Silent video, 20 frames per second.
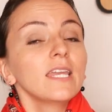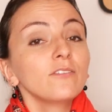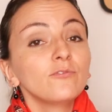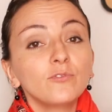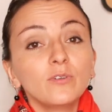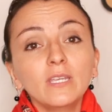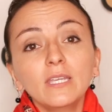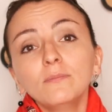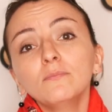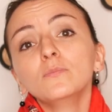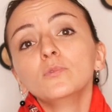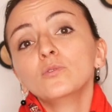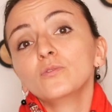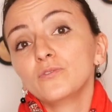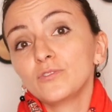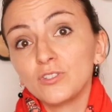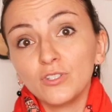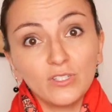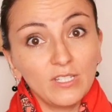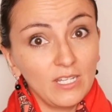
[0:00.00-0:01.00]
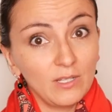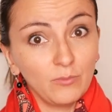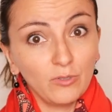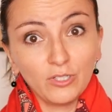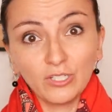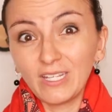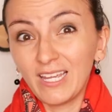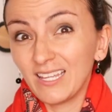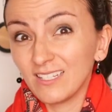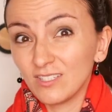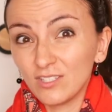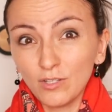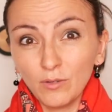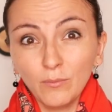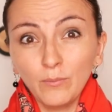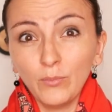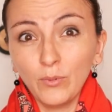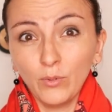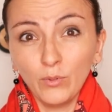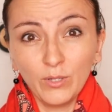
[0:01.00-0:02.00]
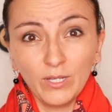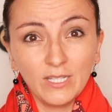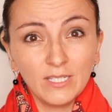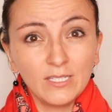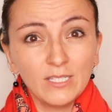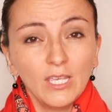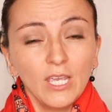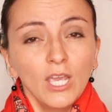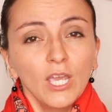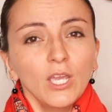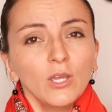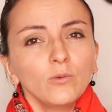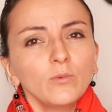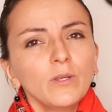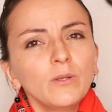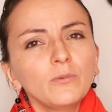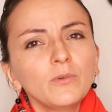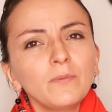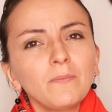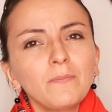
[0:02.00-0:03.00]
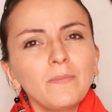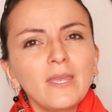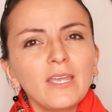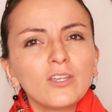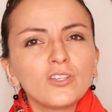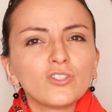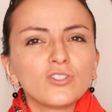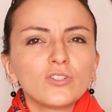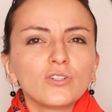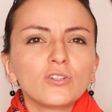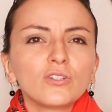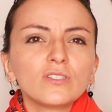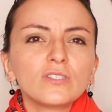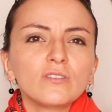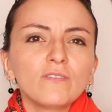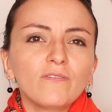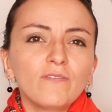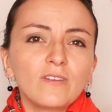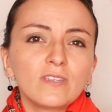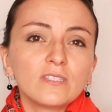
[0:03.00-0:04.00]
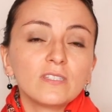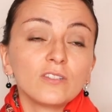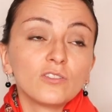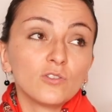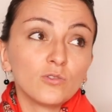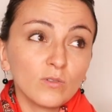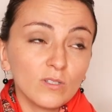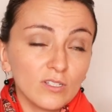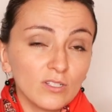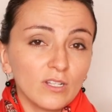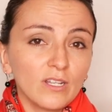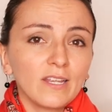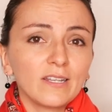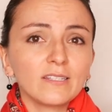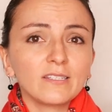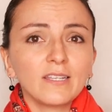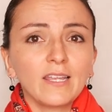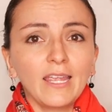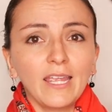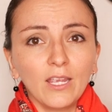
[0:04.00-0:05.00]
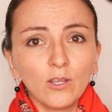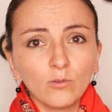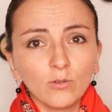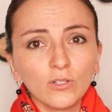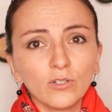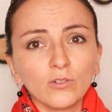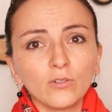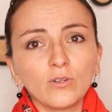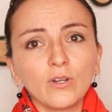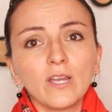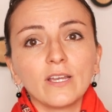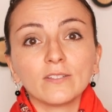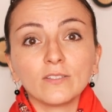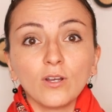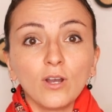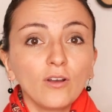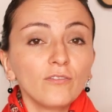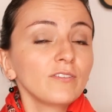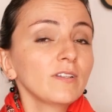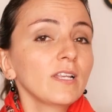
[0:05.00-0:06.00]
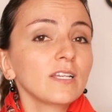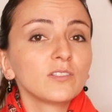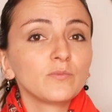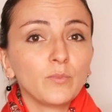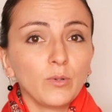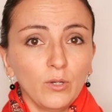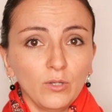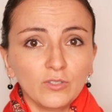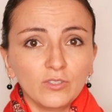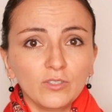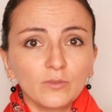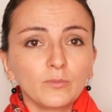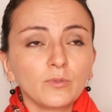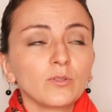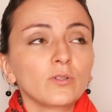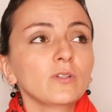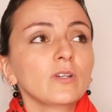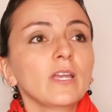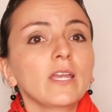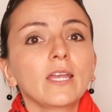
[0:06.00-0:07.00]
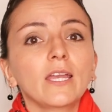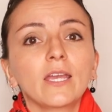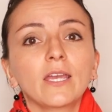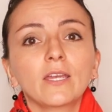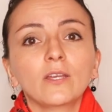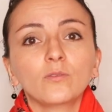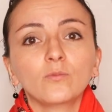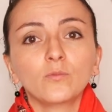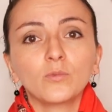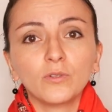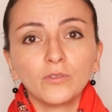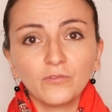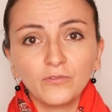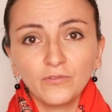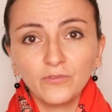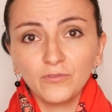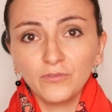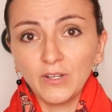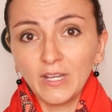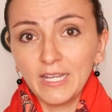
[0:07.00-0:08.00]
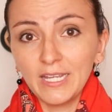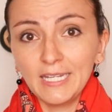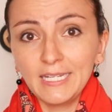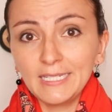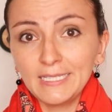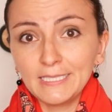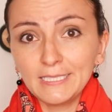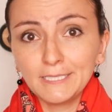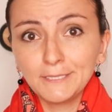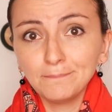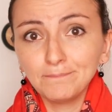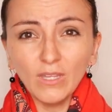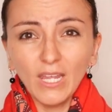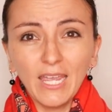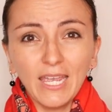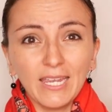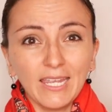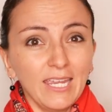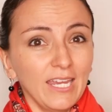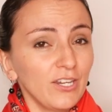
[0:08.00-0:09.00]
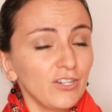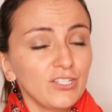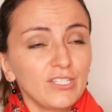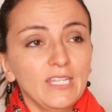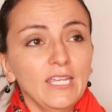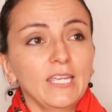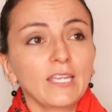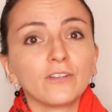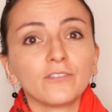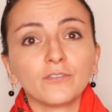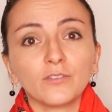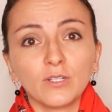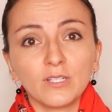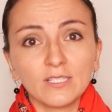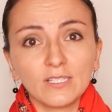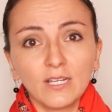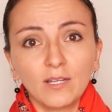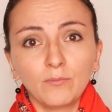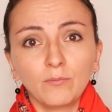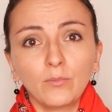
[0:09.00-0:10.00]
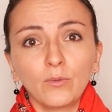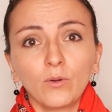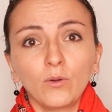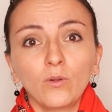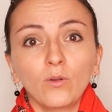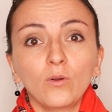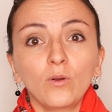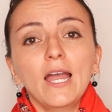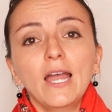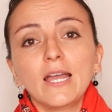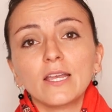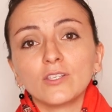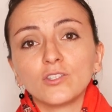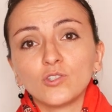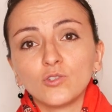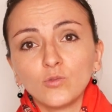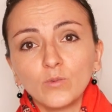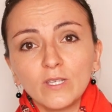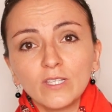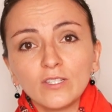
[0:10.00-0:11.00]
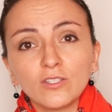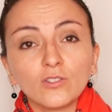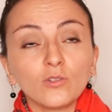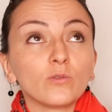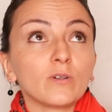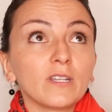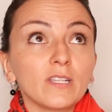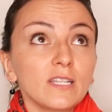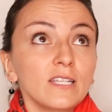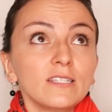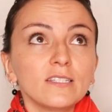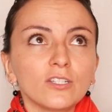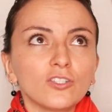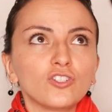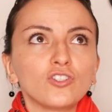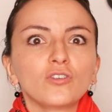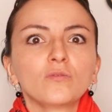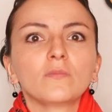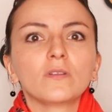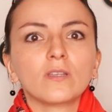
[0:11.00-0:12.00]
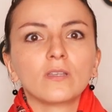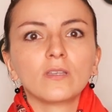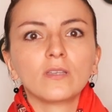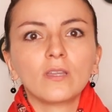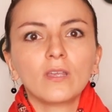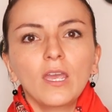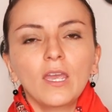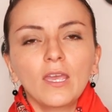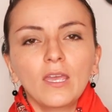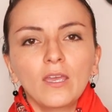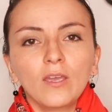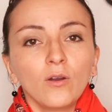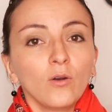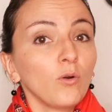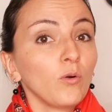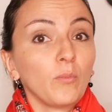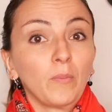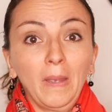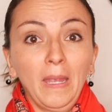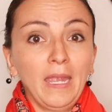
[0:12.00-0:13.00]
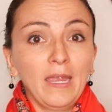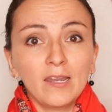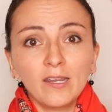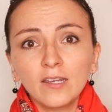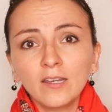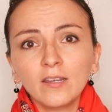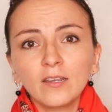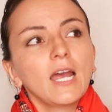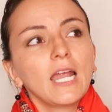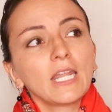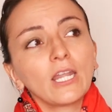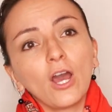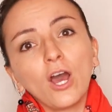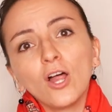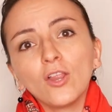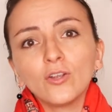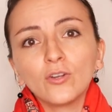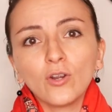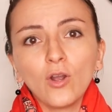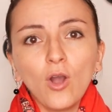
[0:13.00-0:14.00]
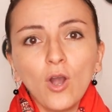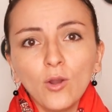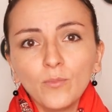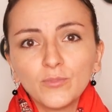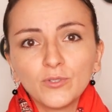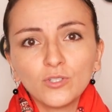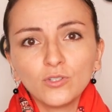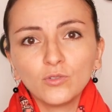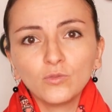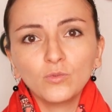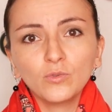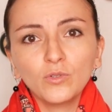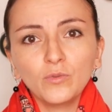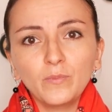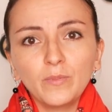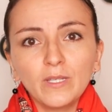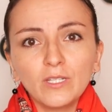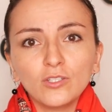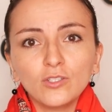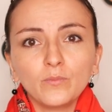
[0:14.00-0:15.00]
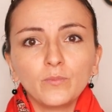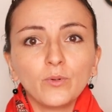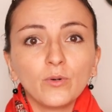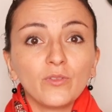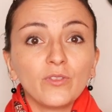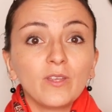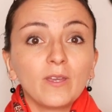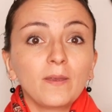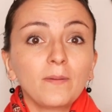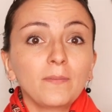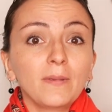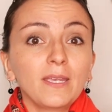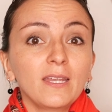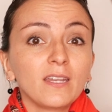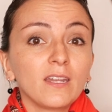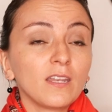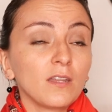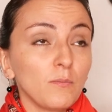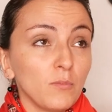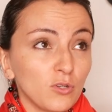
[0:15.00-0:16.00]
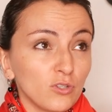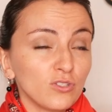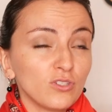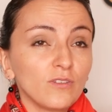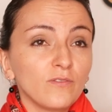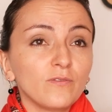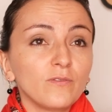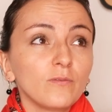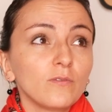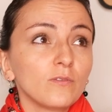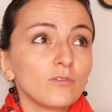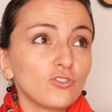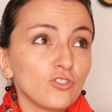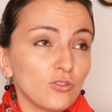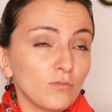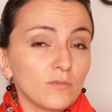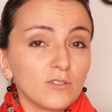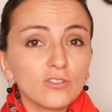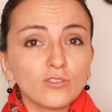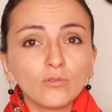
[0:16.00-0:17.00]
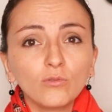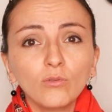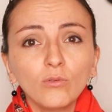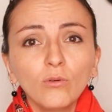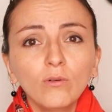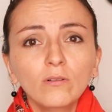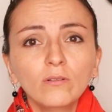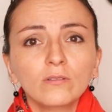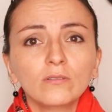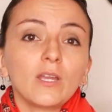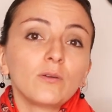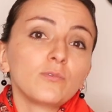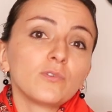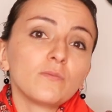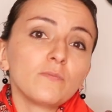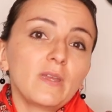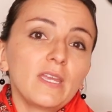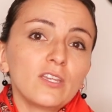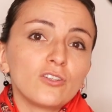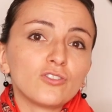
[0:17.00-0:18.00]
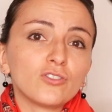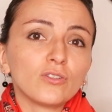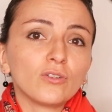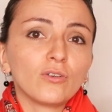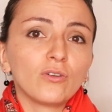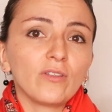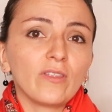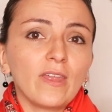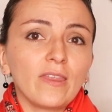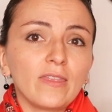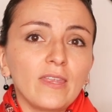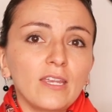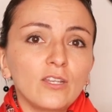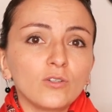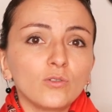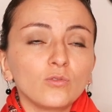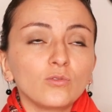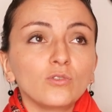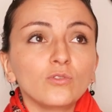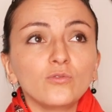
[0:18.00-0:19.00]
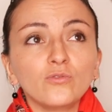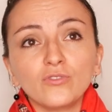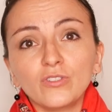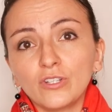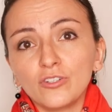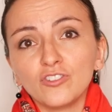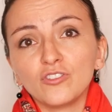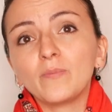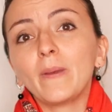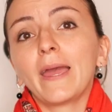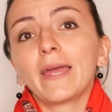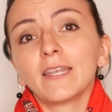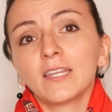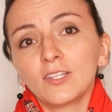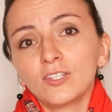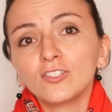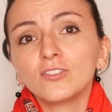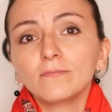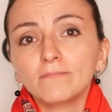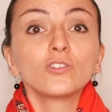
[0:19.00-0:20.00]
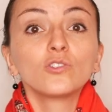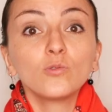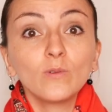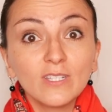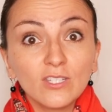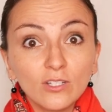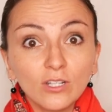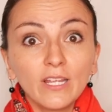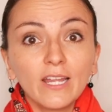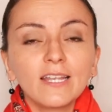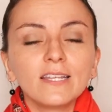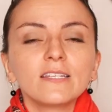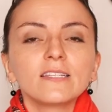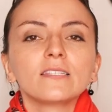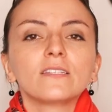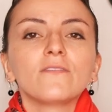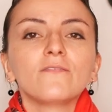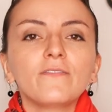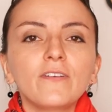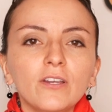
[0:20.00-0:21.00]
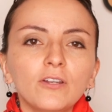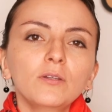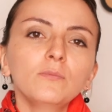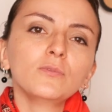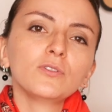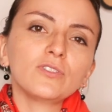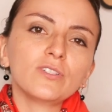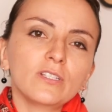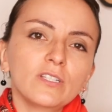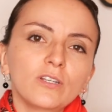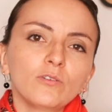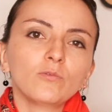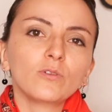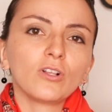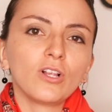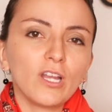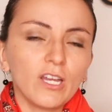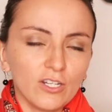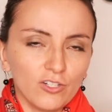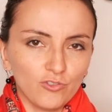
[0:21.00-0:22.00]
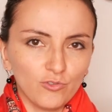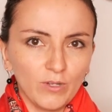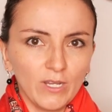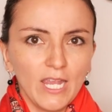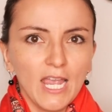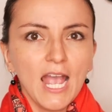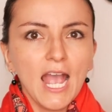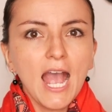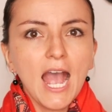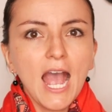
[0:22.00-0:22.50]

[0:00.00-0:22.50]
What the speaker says: If we moved to Denmark at some point, we would make sure to visit Switzerland and Ecuador as often as possible and would find a caretaker, for example, a Swiss or at least a German au pair. Another option would be to put them in an immersive German school. I would make sure that they don't lose their Spanish. Switzerland is a very multilingual country.